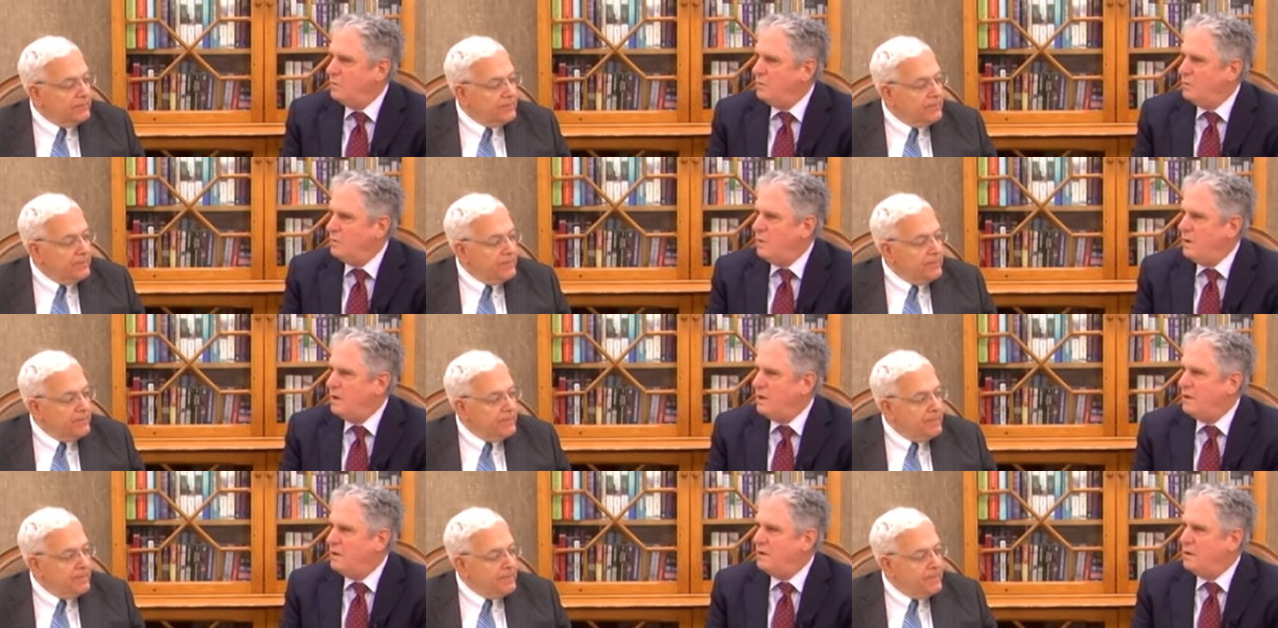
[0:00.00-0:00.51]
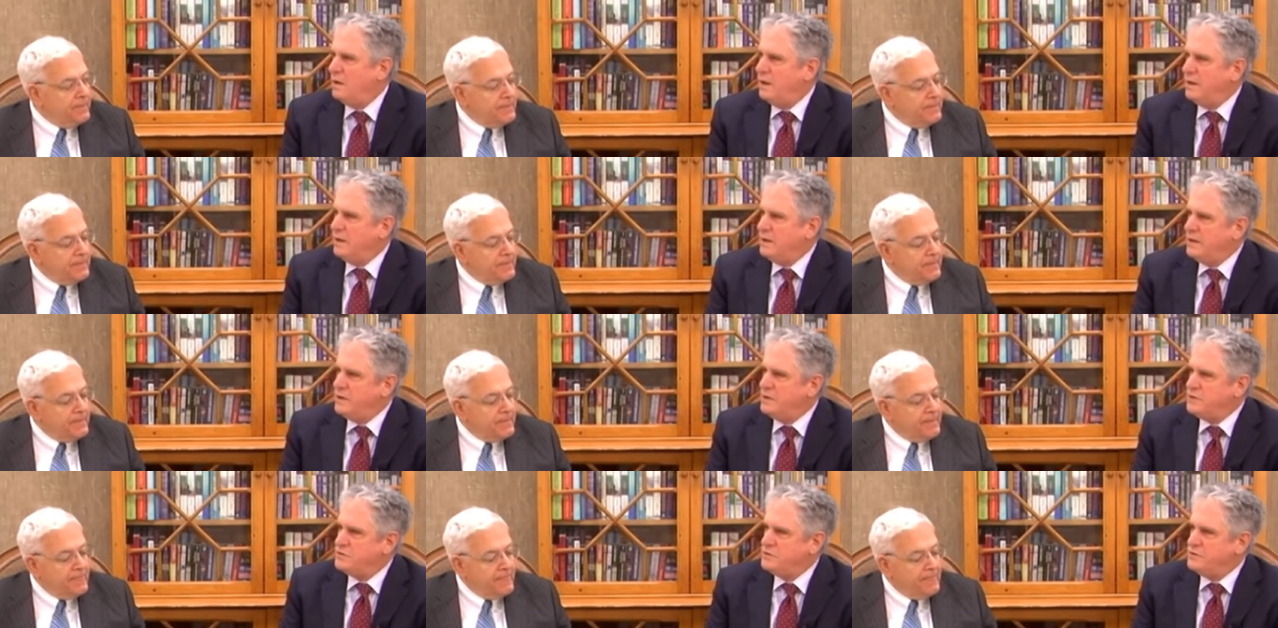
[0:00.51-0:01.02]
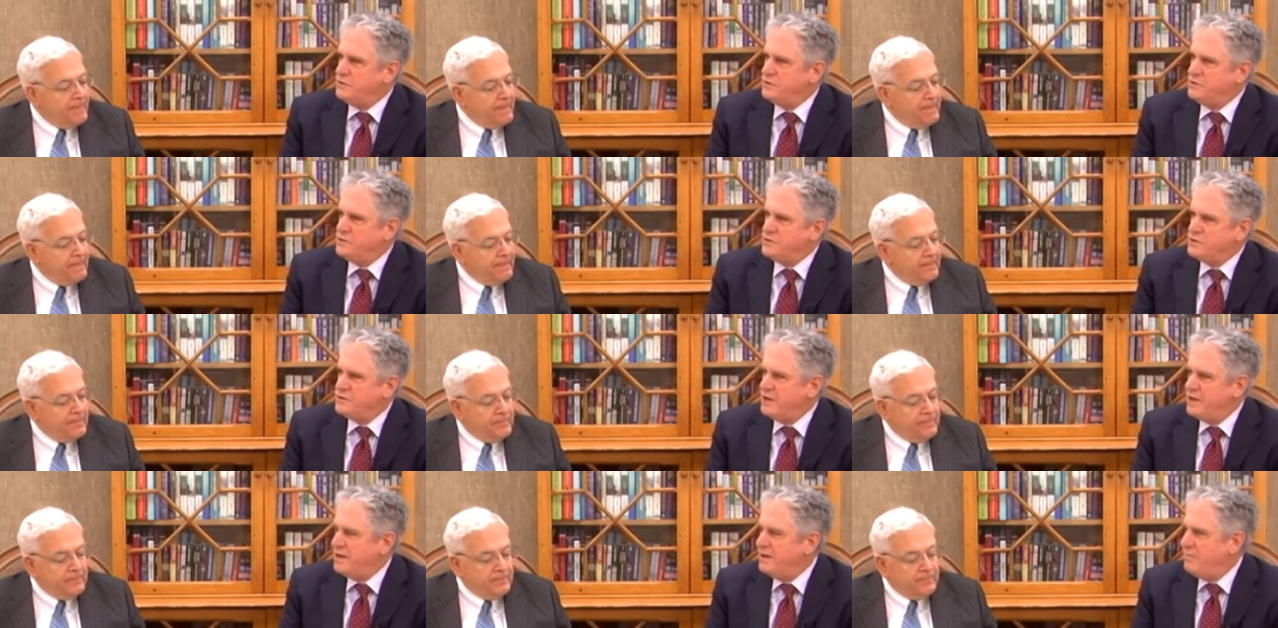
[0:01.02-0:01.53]
Speaker 1: Well, I guess you could
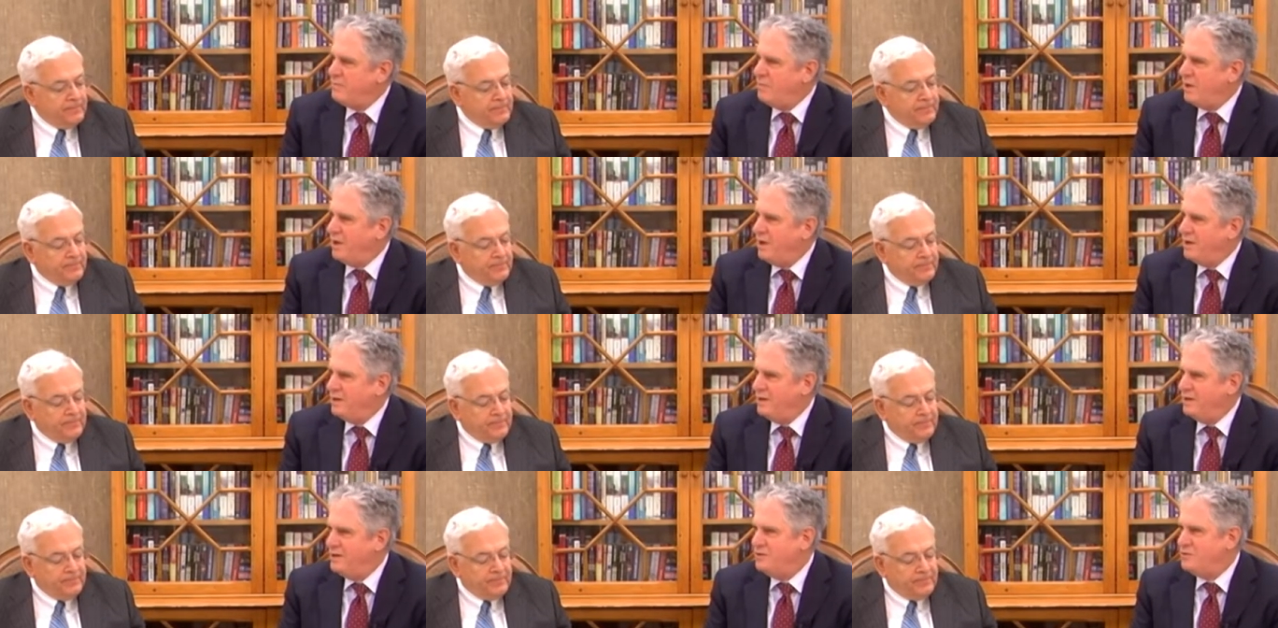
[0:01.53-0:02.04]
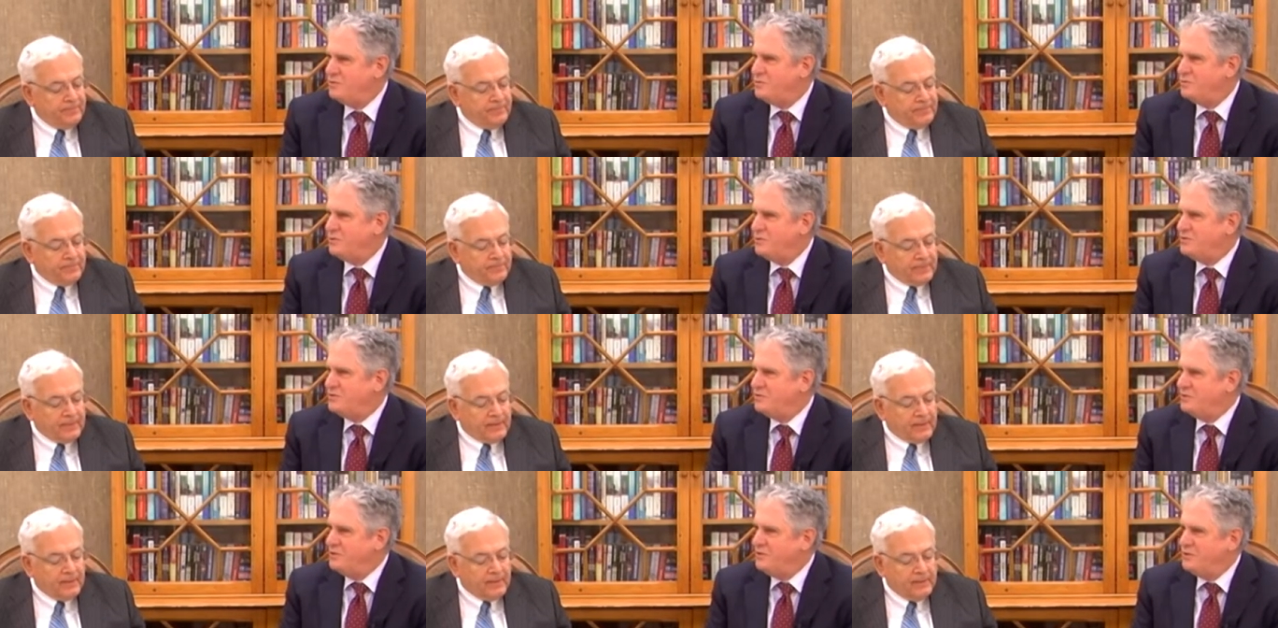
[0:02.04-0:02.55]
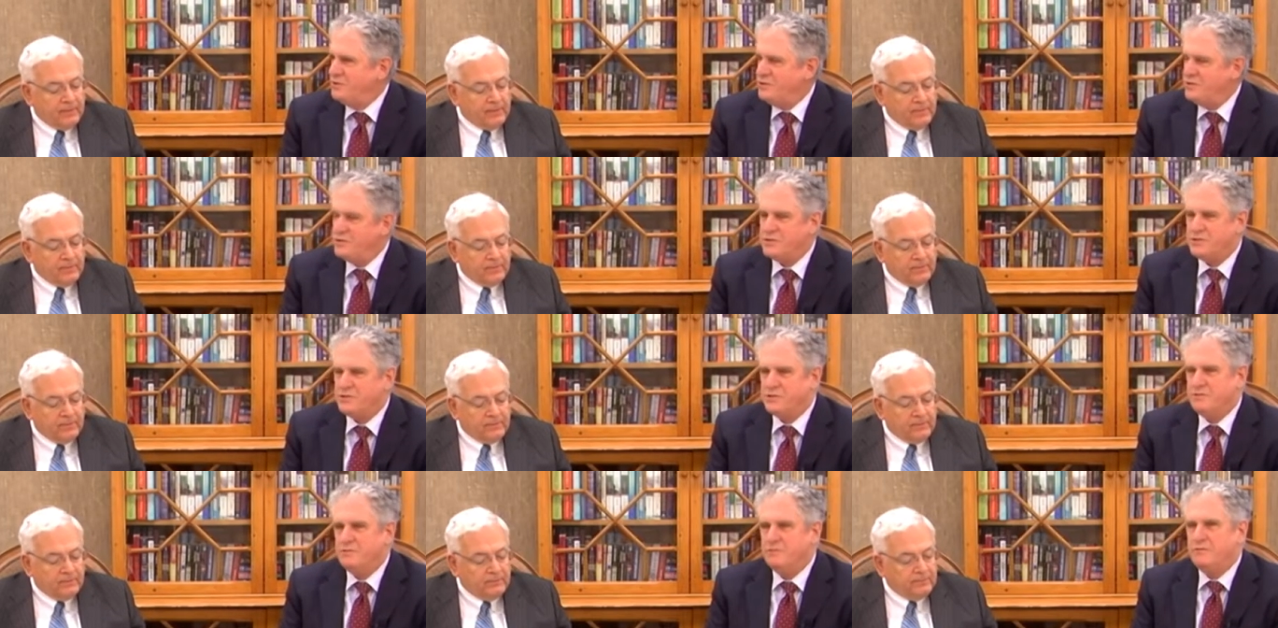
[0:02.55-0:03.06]
say my interest in
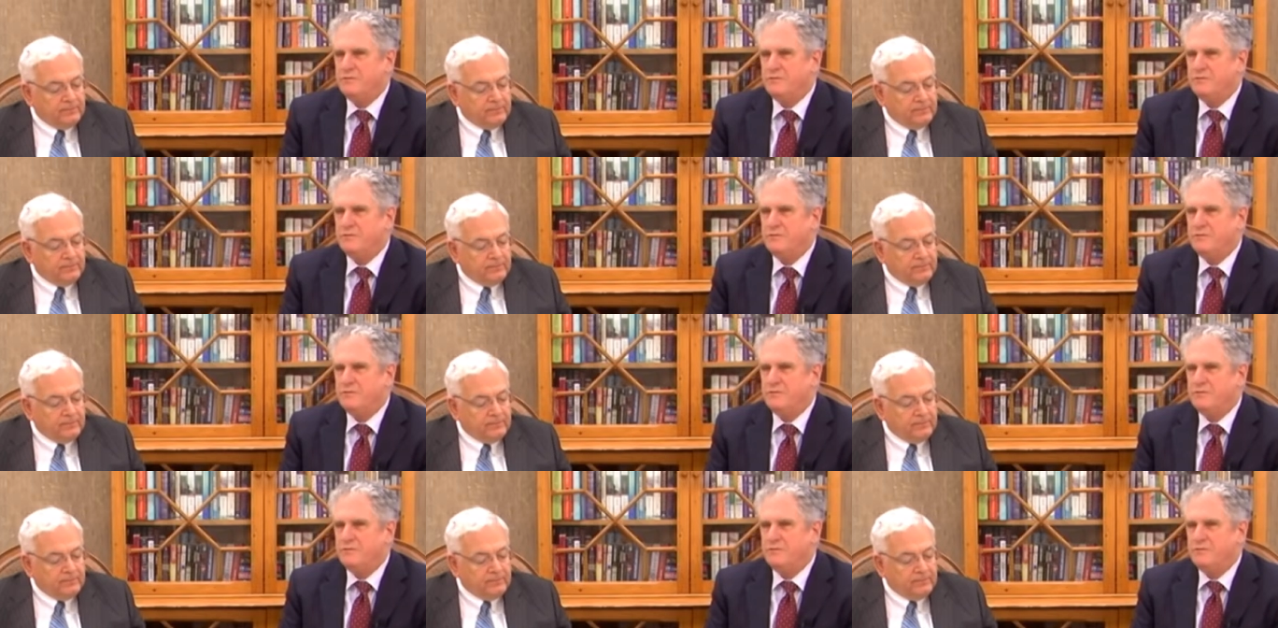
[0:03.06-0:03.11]
this